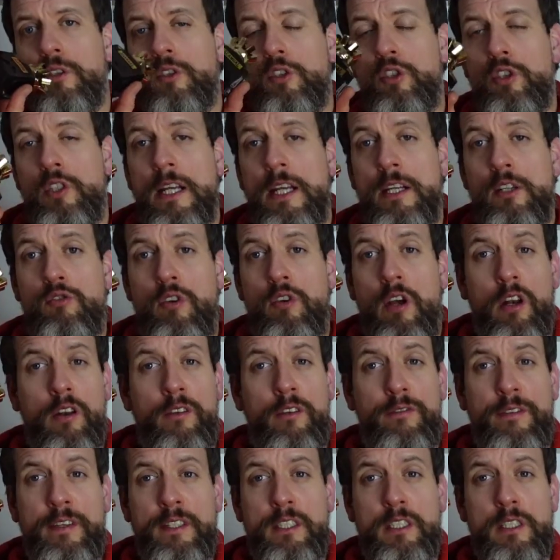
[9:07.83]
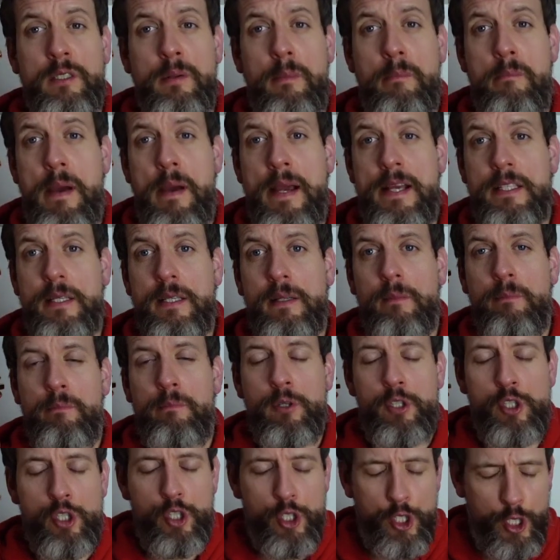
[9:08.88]
Central office is amazing,
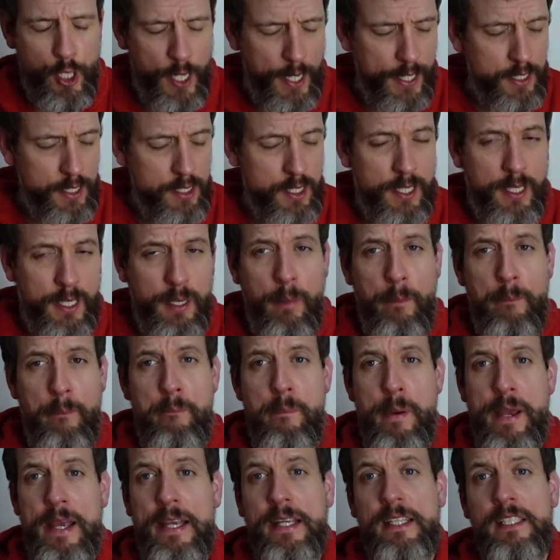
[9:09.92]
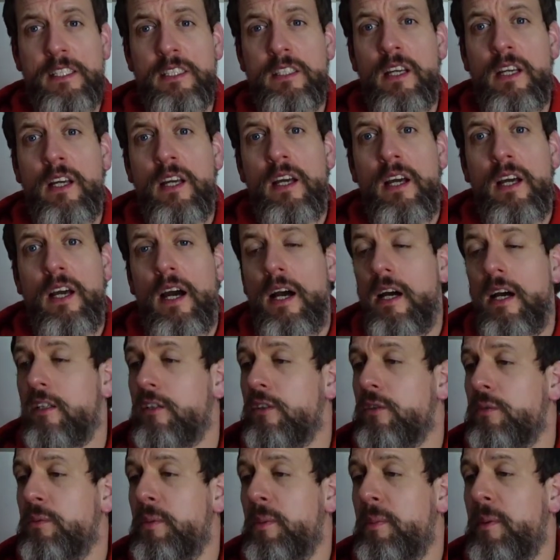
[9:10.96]
projects like a beast,
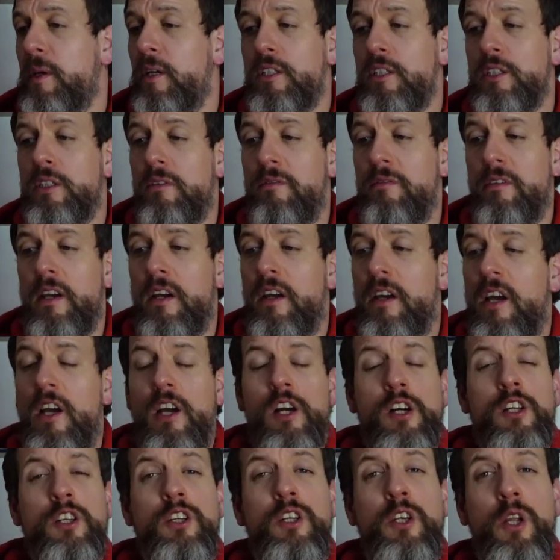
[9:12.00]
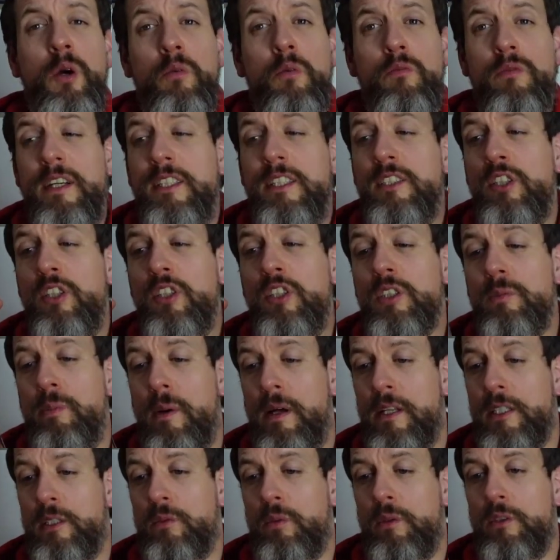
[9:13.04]
and to be honest with you, no one really talks
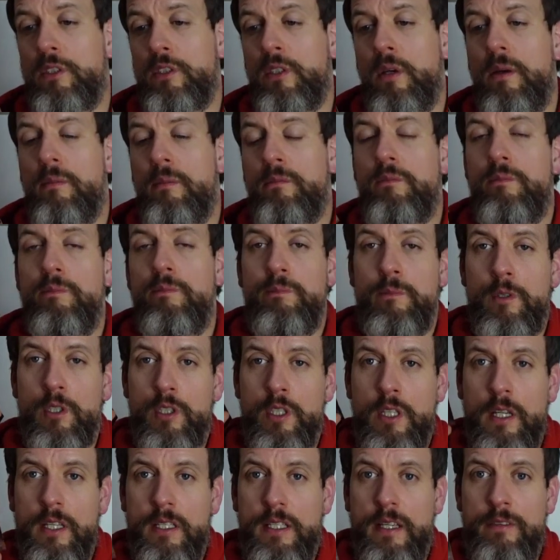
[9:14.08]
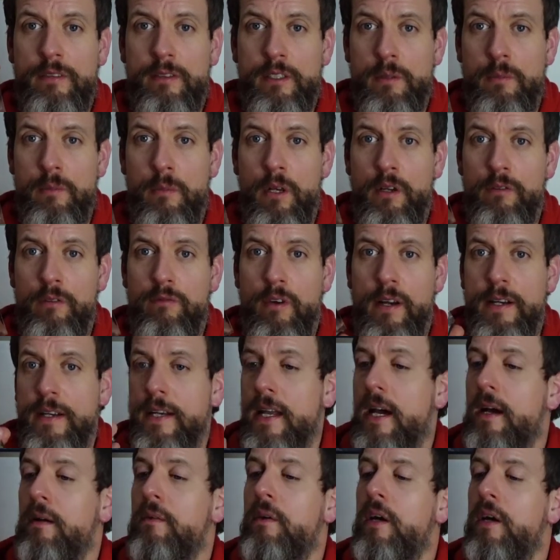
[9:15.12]
about this one, so I'm just going to give it some love right
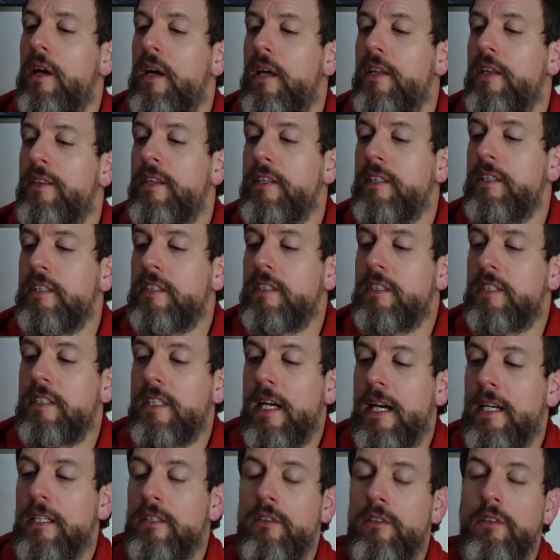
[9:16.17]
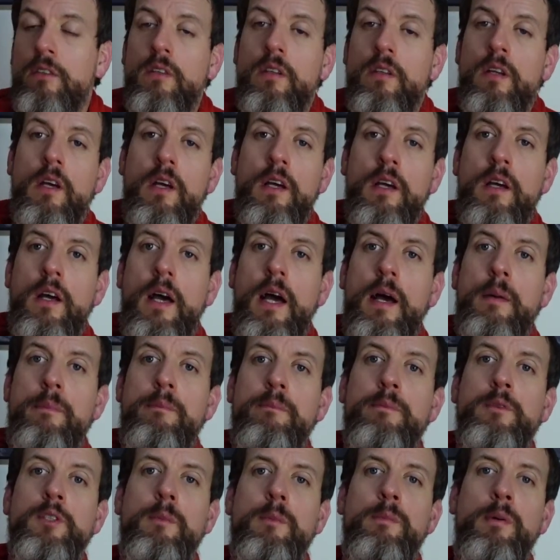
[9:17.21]
now. This is Scandal,
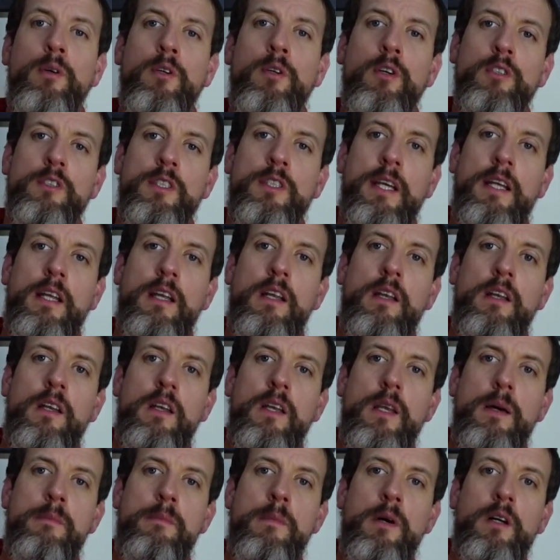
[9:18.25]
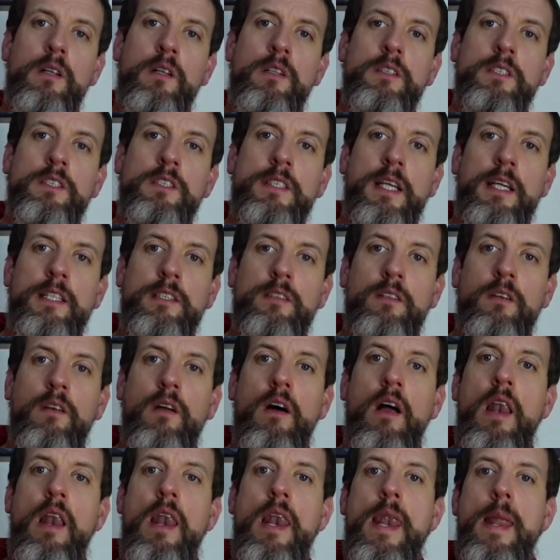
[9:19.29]
Jean-Paul Gaultier, Le Mal Scandal
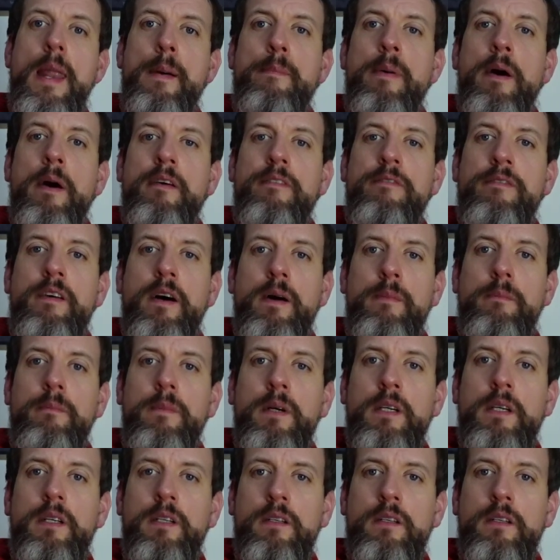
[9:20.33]
Le Parfum.